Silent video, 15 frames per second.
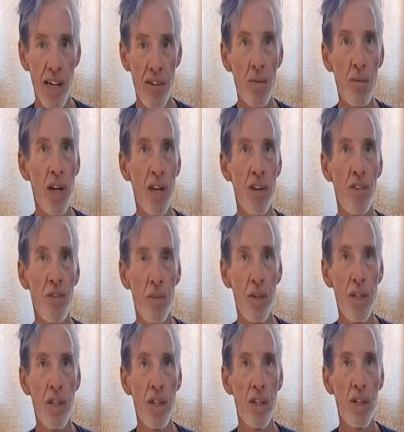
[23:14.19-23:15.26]
Everybody should be
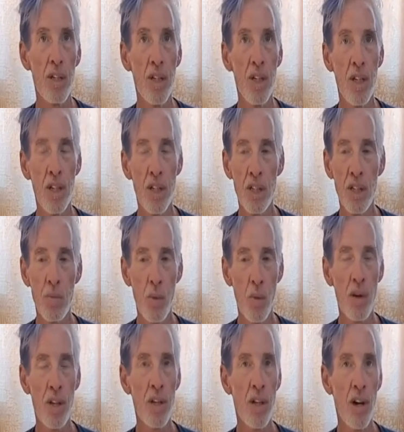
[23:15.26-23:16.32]
here
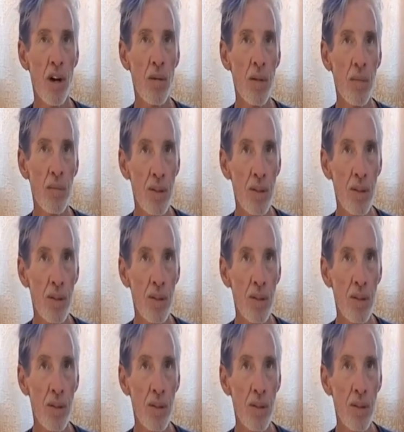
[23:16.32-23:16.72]
supporting the army.